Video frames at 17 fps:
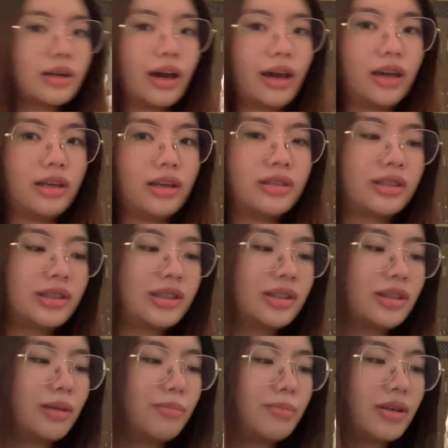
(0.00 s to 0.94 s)

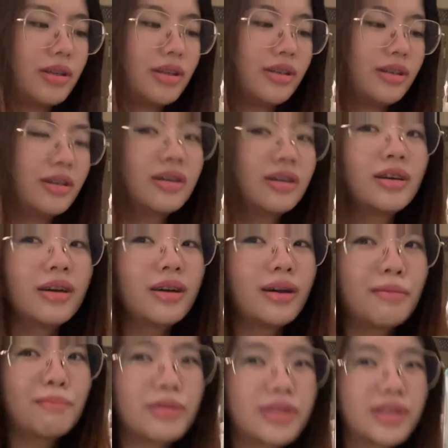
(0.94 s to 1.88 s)
Ice. I'm gonna
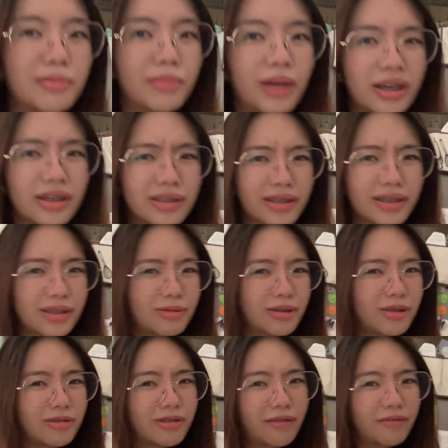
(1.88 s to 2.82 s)
put some ice because
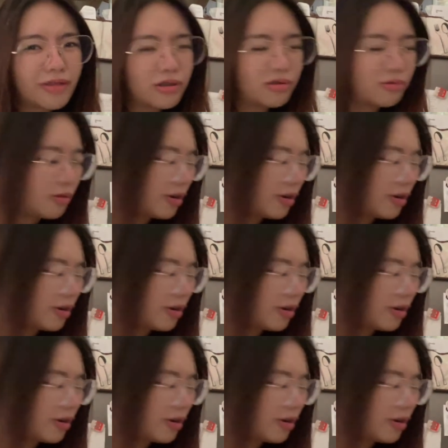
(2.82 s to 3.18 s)
we don't have cold